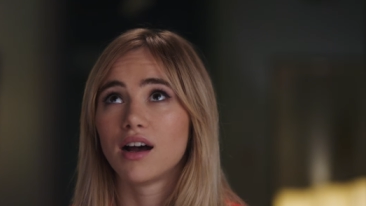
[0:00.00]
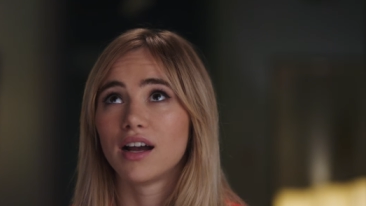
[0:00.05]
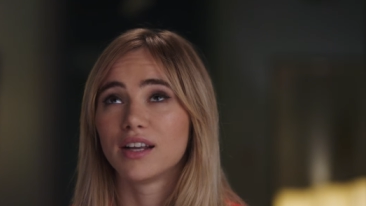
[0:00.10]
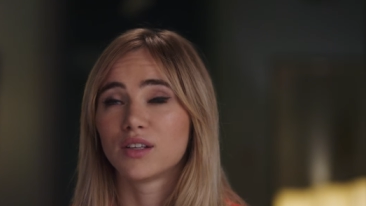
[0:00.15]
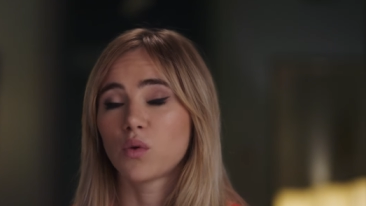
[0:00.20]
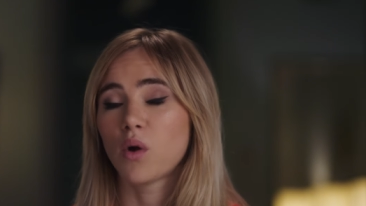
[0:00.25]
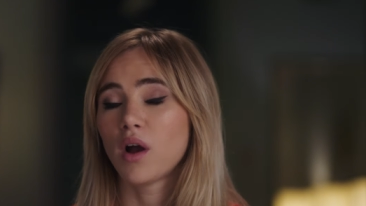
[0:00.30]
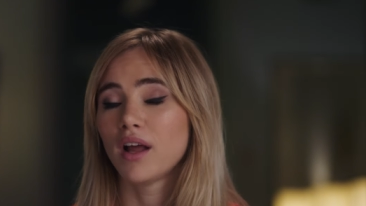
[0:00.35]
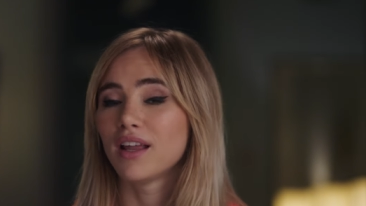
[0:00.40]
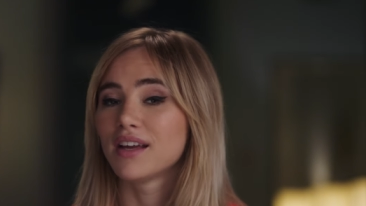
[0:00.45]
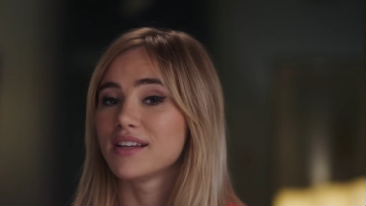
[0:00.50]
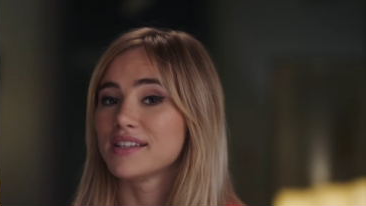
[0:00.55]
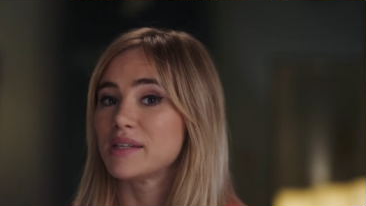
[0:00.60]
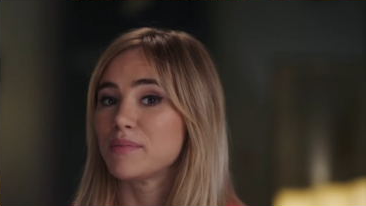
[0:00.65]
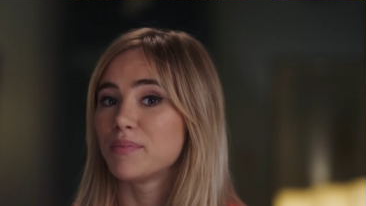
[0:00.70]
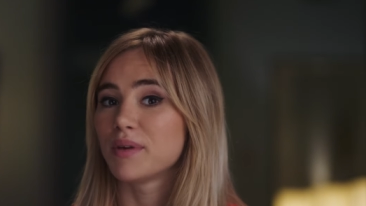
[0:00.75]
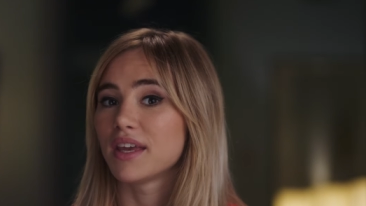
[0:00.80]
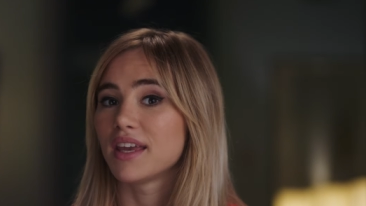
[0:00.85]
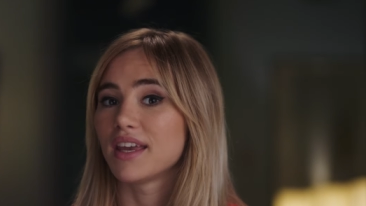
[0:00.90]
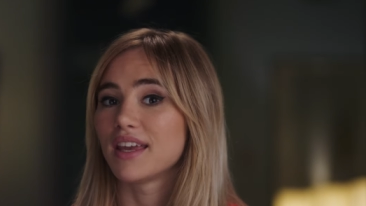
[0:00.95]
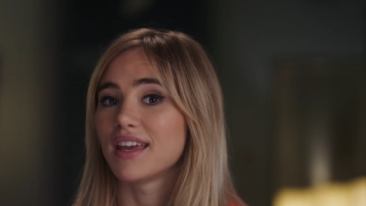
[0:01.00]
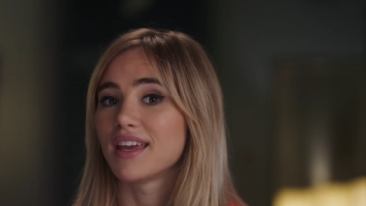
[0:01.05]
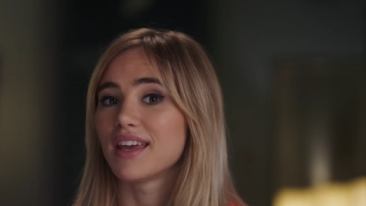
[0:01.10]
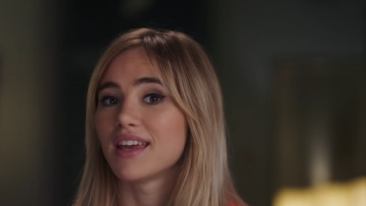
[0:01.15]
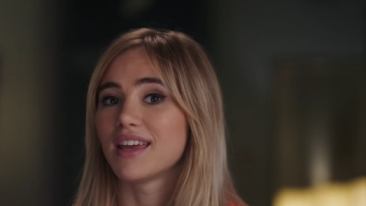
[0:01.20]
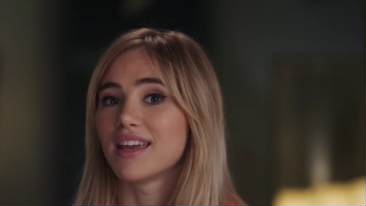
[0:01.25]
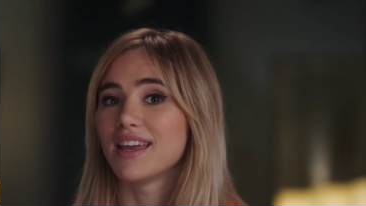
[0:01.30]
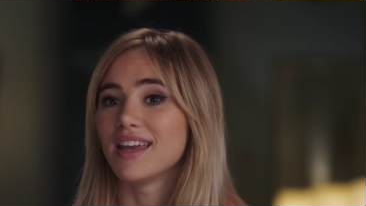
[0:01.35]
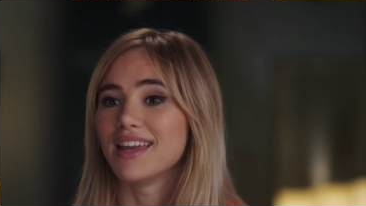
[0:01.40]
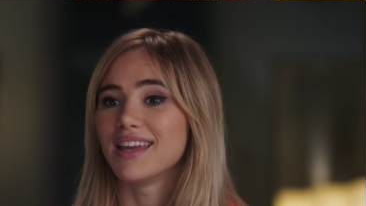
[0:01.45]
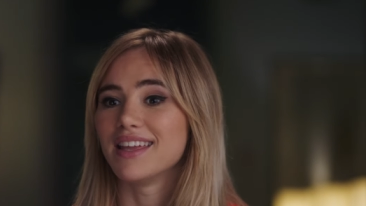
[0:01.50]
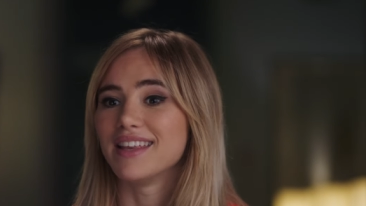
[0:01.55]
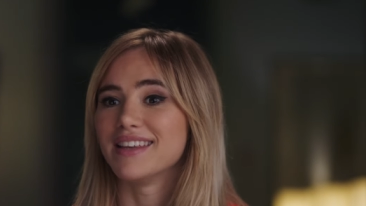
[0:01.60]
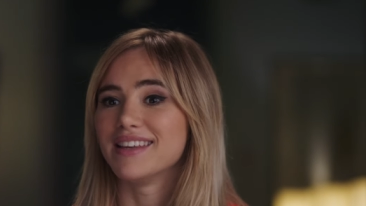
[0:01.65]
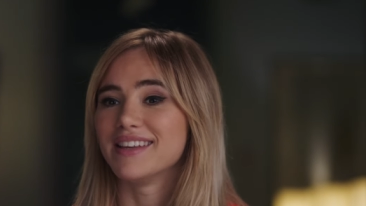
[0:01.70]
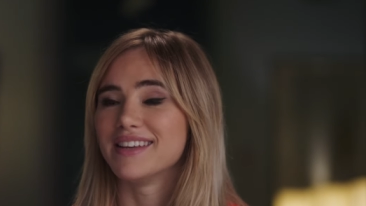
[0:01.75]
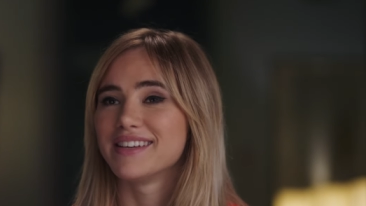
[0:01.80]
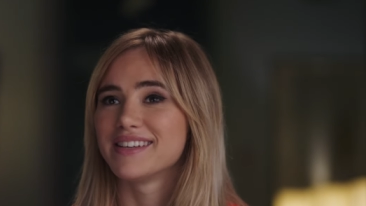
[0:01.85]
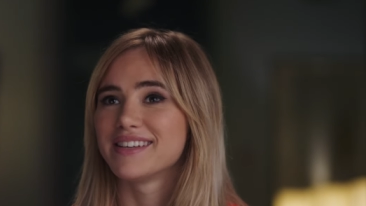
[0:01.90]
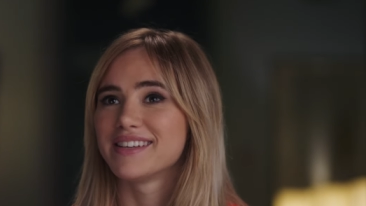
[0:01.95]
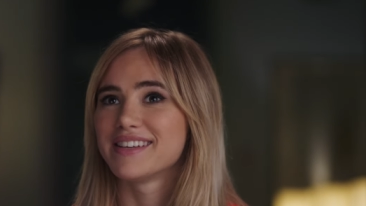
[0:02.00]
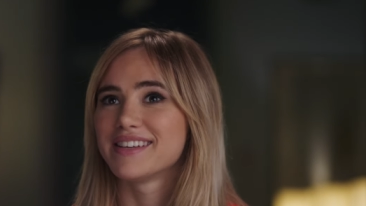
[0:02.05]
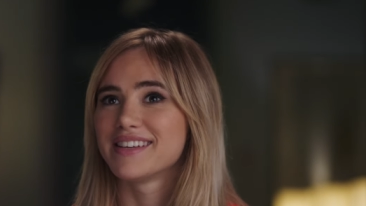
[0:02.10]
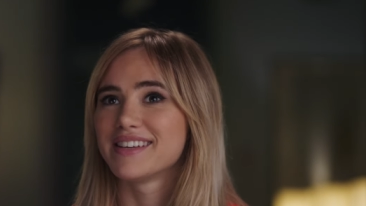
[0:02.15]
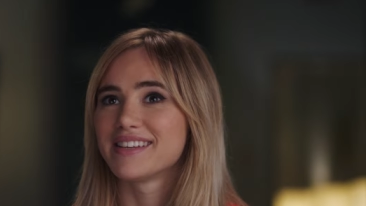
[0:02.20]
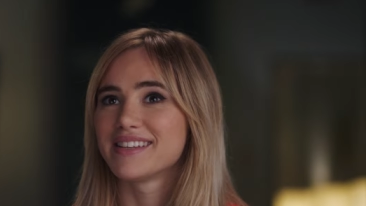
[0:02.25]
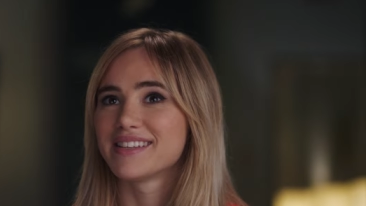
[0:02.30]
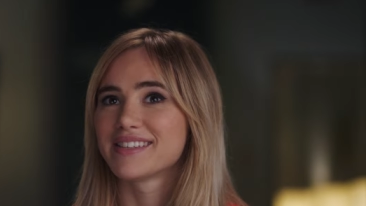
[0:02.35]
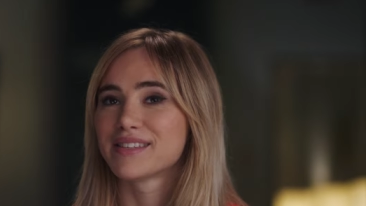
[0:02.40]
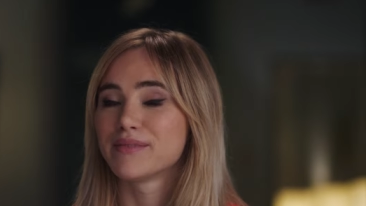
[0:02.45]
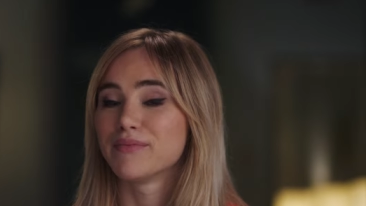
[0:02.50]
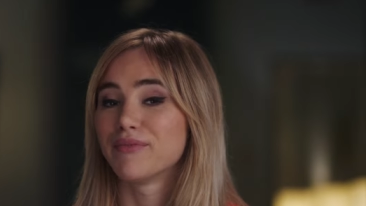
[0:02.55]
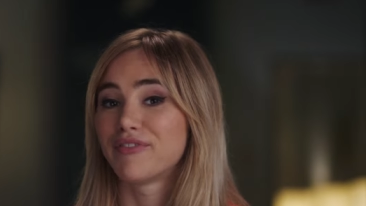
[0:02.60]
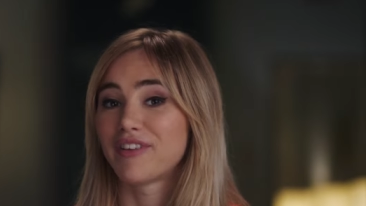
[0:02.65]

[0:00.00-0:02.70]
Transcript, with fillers: I'd quite like to be in some